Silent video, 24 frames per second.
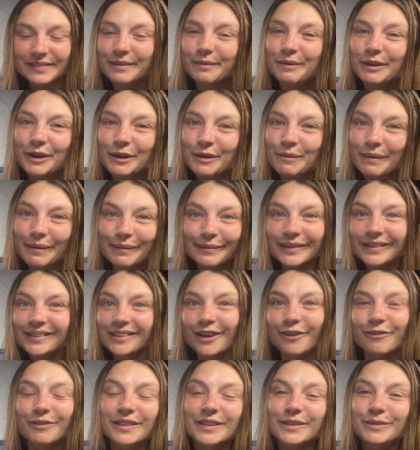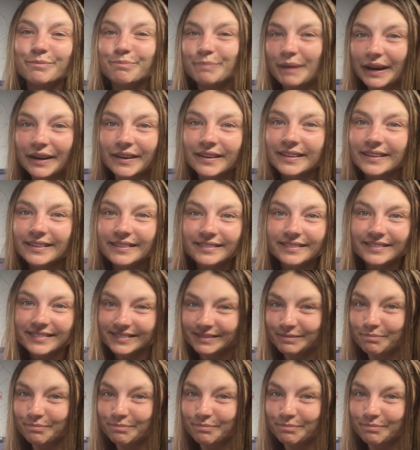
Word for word: I'm here by myself on this barren,